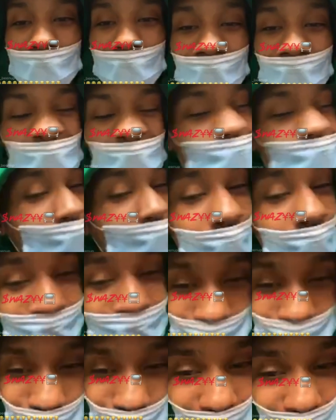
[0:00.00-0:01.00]
He
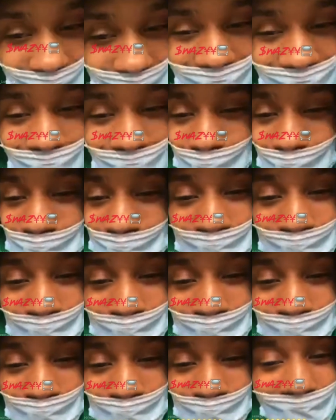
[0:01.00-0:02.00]
doing drugs now. He
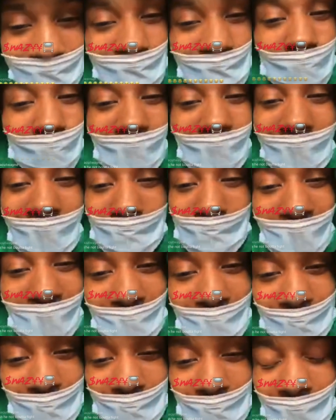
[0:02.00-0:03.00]
was in his prime
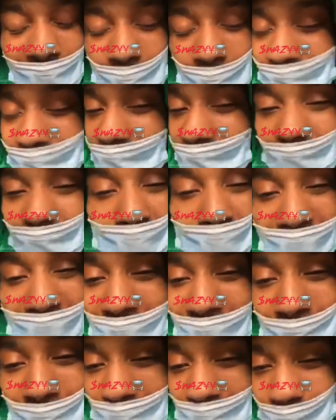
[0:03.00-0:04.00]
back in the day. He was in his
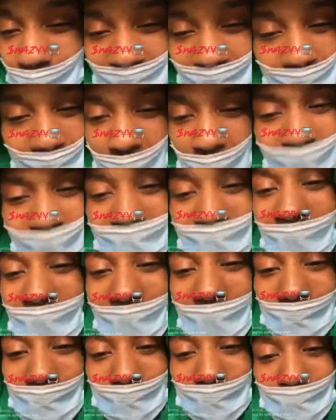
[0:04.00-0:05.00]
prime. Now he's smoking
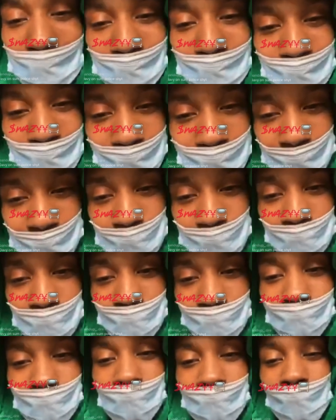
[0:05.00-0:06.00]
dimes.
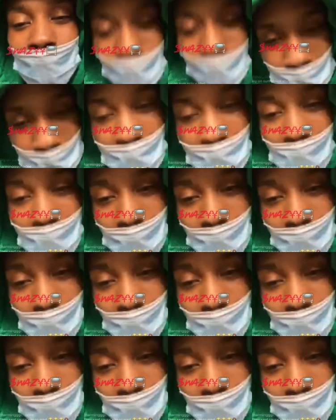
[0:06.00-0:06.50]
You hear me?